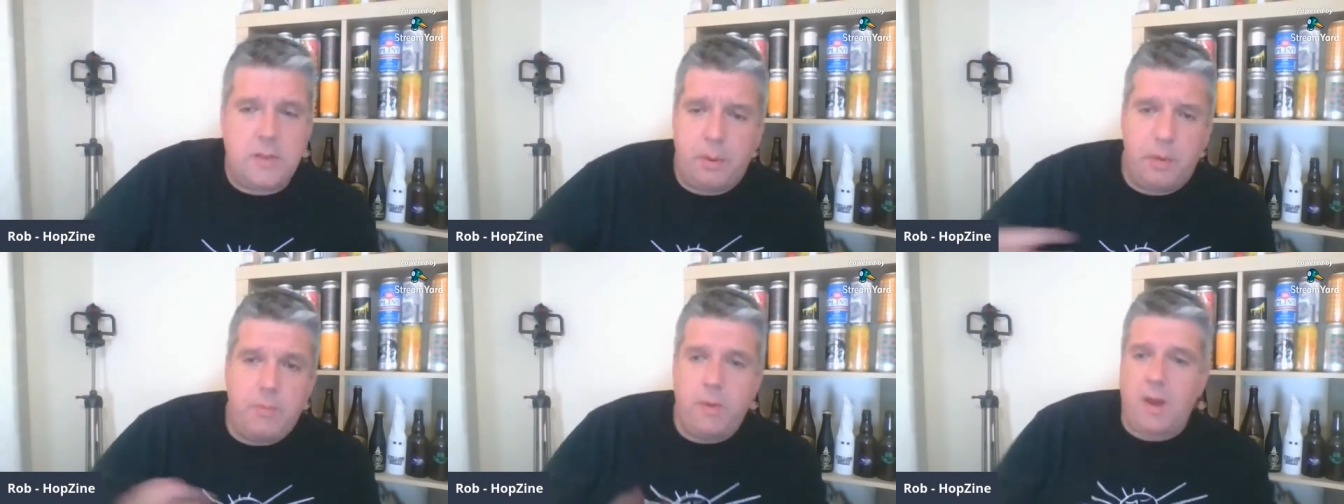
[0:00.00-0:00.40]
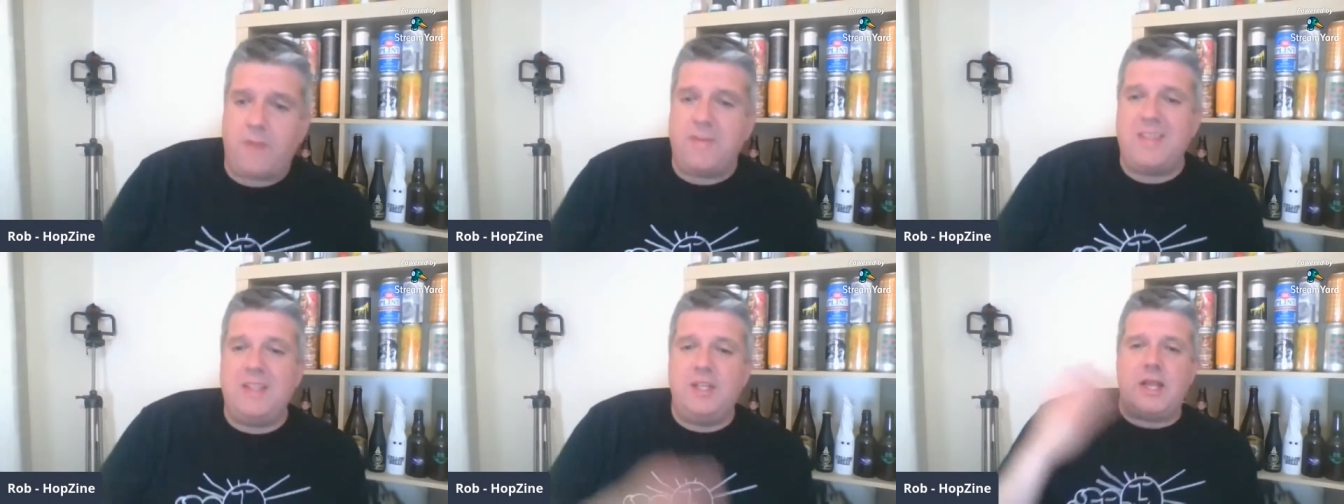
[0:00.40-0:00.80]
simple, but I
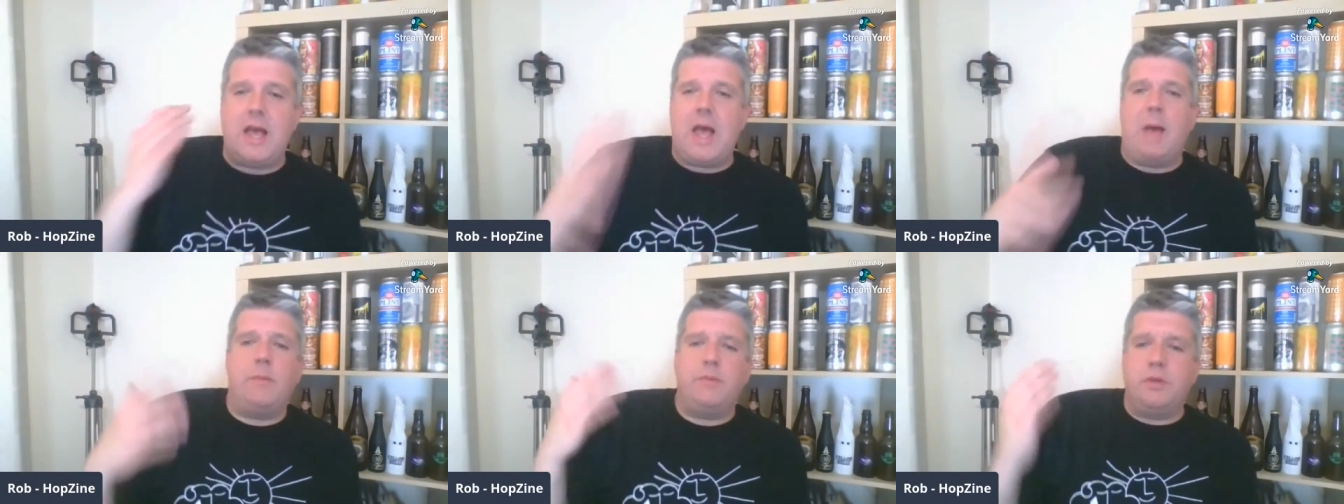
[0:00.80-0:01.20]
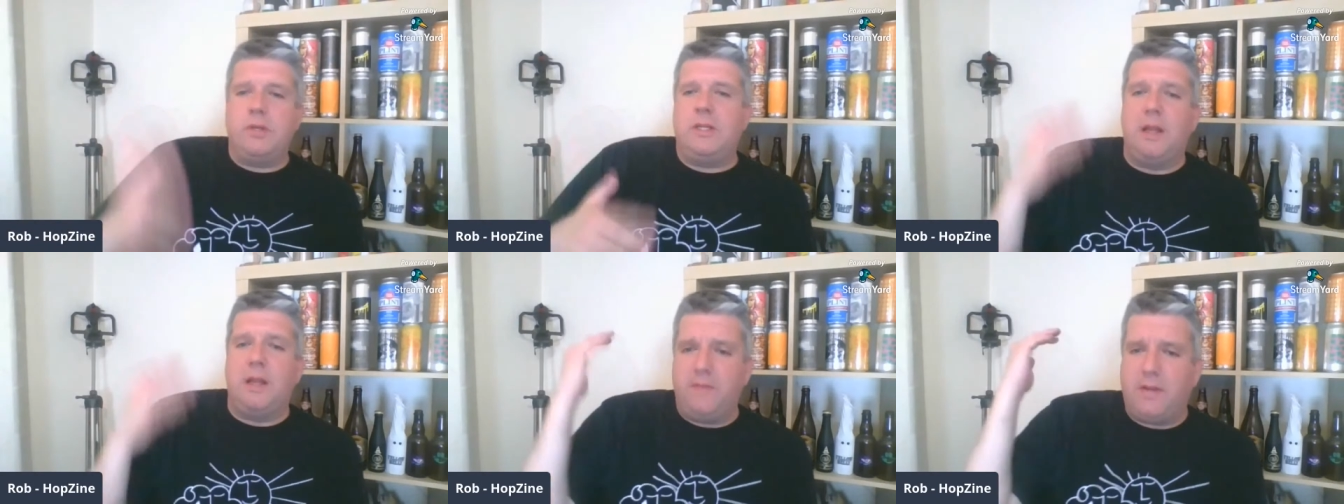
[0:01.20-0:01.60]
think they just
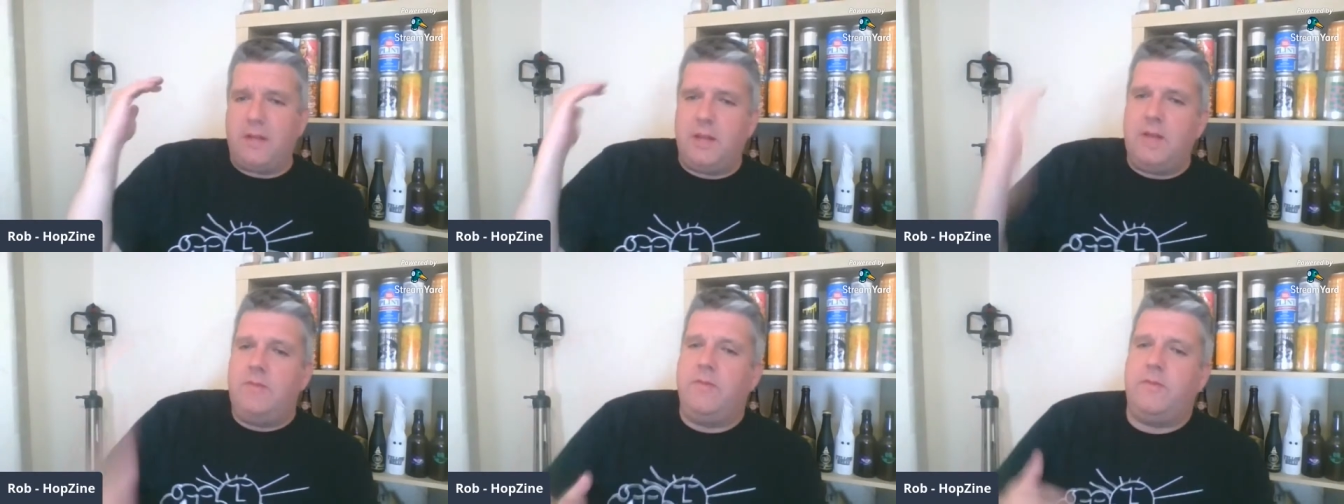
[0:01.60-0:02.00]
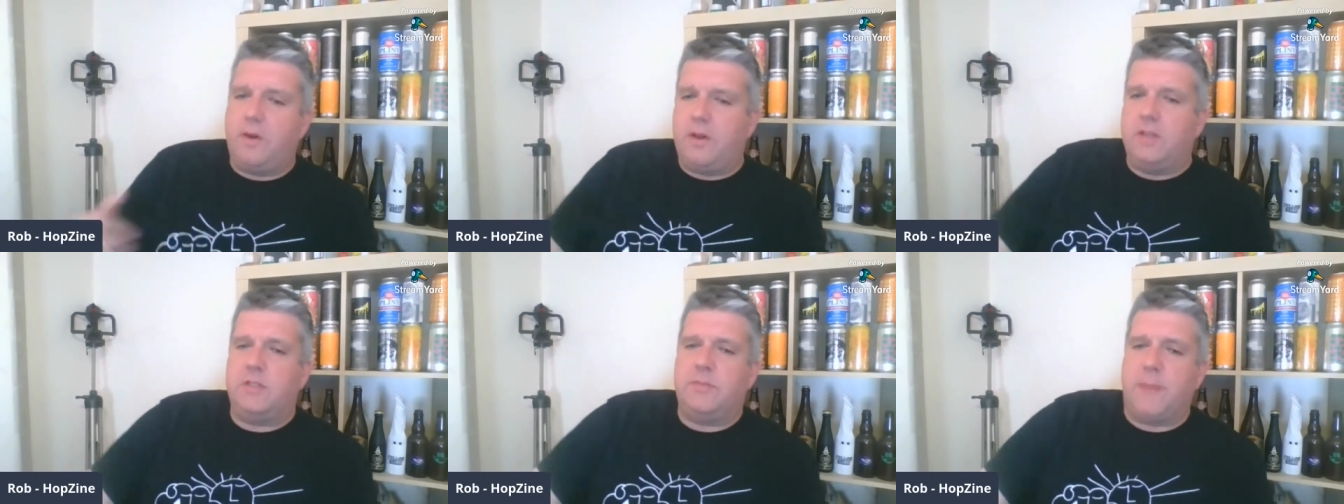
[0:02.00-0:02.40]
absolutely delivered in
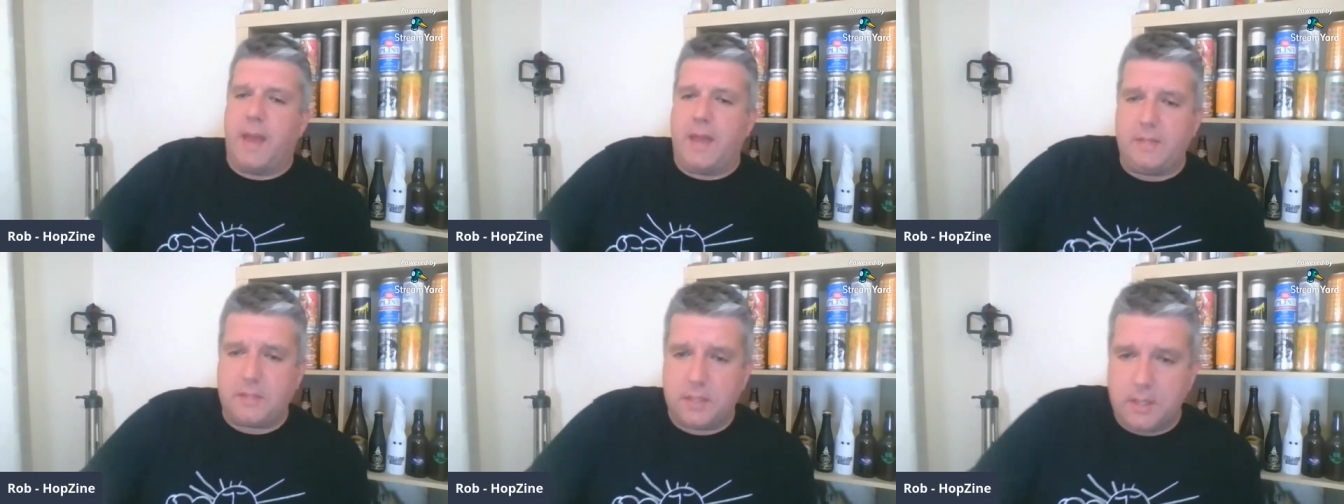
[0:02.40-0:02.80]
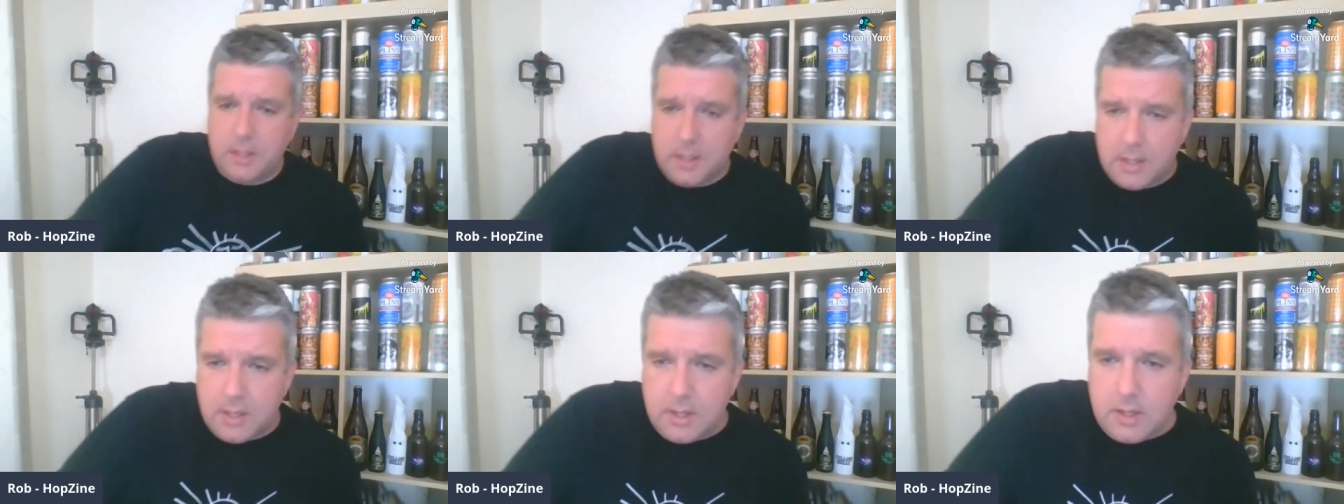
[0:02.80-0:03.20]
fucking spades.
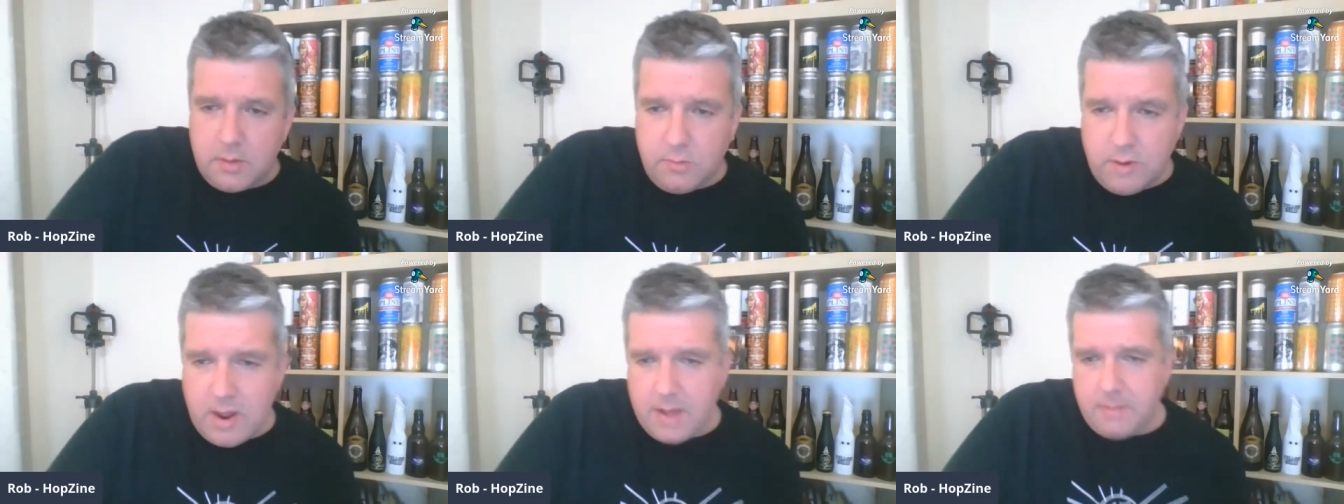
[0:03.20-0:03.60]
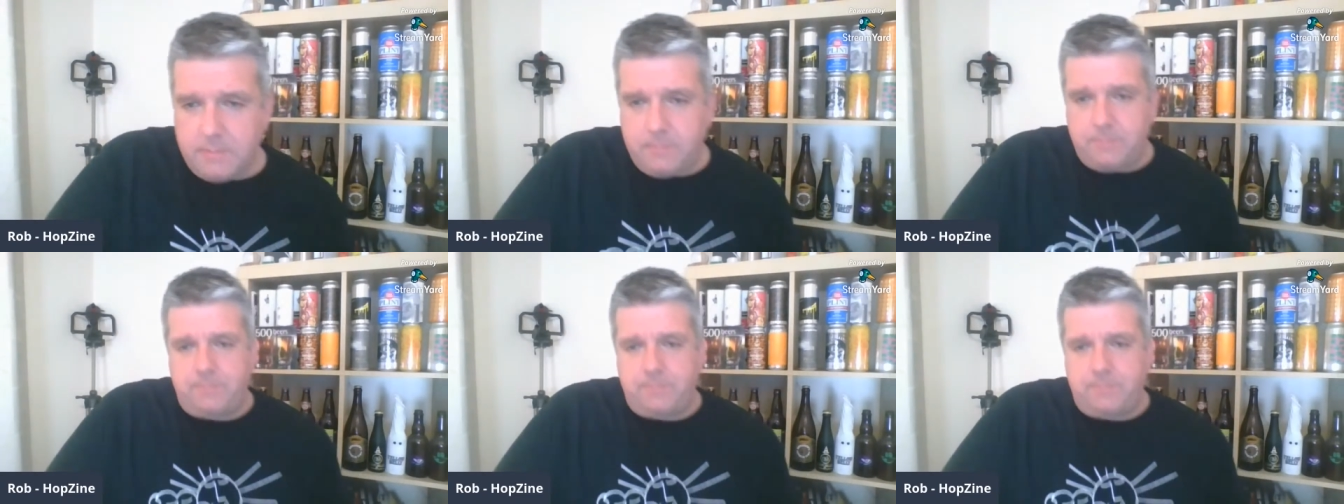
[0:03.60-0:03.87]
Right.